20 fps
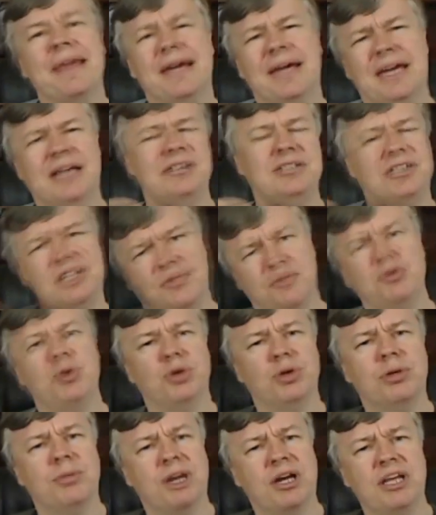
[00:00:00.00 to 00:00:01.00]
and to give you
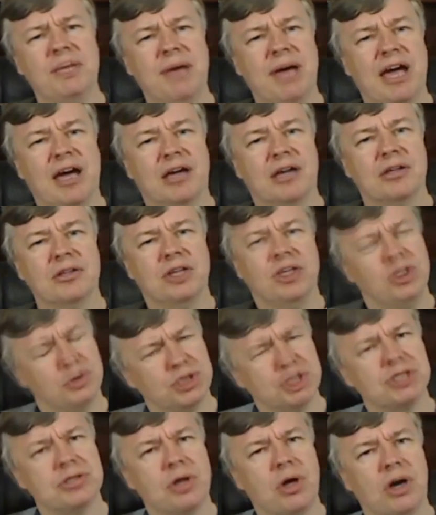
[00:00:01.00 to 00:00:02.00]
your money back that you
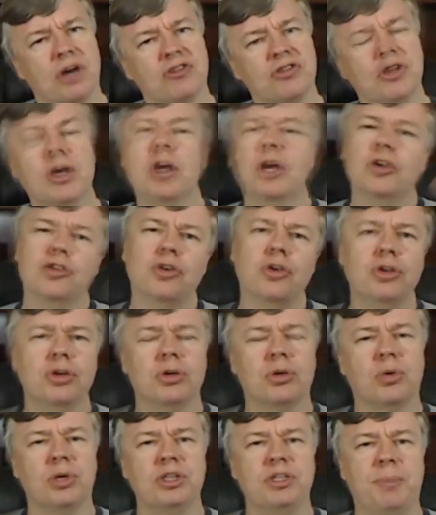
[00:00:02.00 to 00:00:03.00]
just lost. So you're
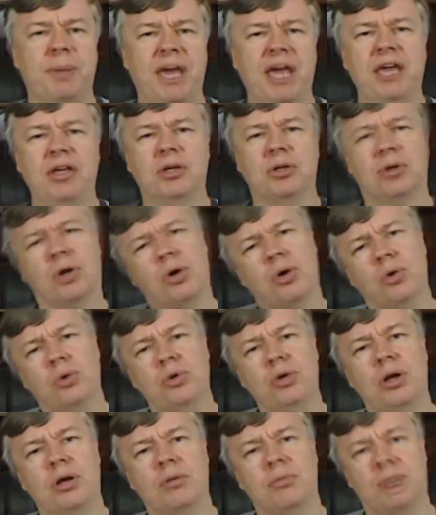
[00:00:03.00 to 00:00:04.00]
going to pay your
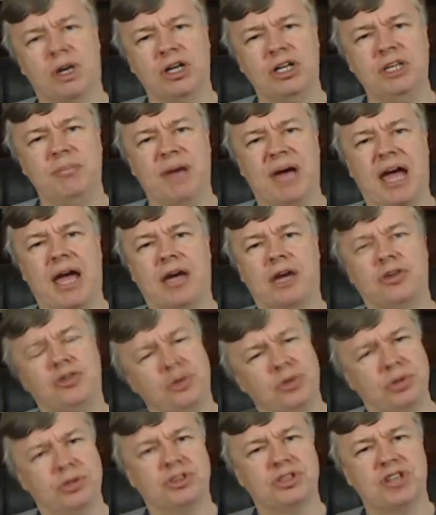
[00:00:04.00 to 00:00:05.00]
own money back
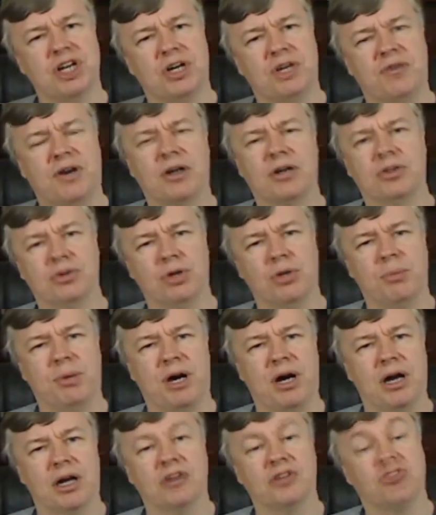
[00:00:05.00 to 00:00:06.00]
to yourself out of your own
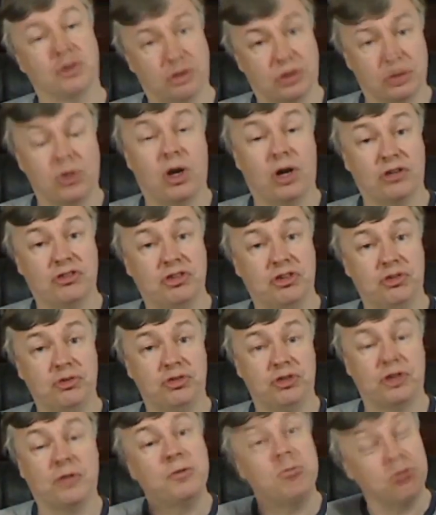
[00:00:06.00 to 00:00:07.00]
pocket. So the loss that you
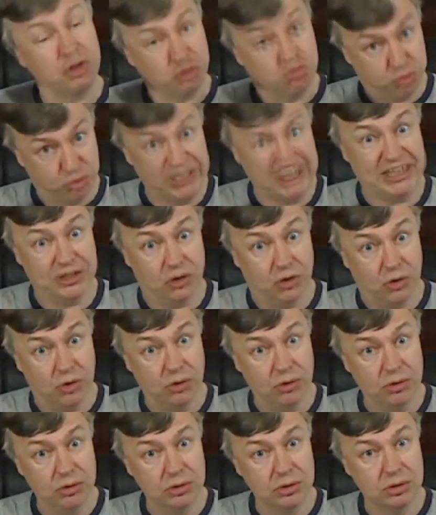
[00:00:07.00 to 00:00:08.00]
suffered is real.
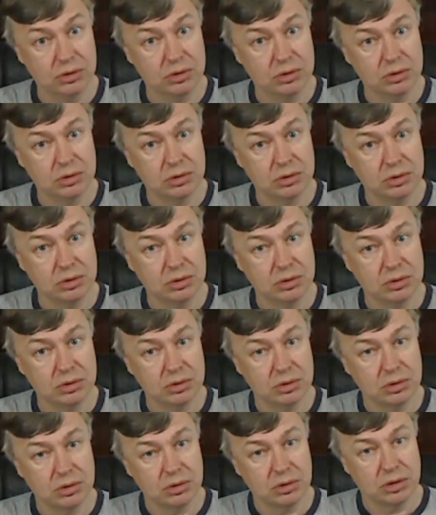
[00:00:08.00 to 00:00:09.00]

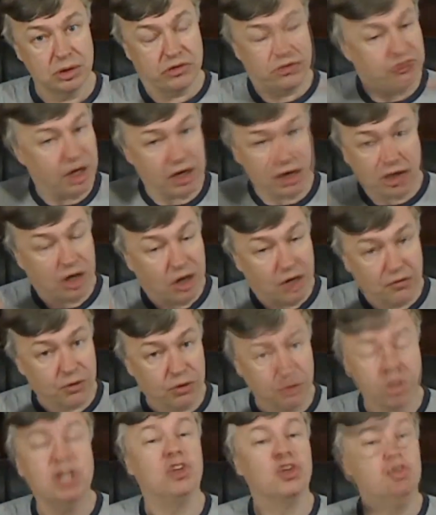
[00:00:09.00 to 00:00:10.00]
It's not
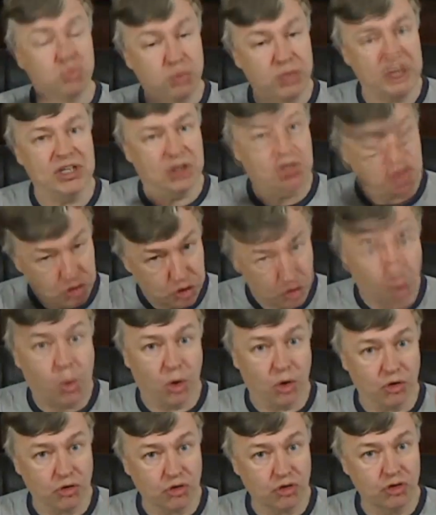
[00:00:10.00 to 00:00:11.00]
covered, it's real, it's
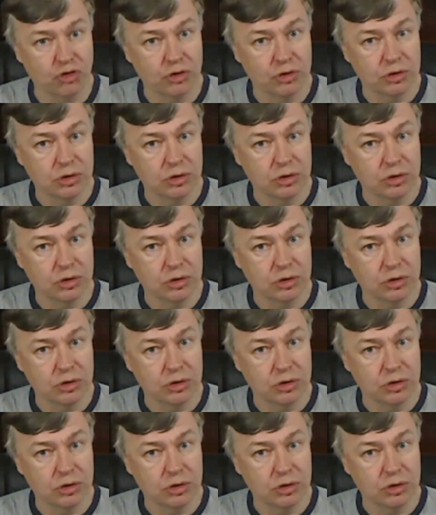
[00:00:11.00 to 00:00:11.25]
yours.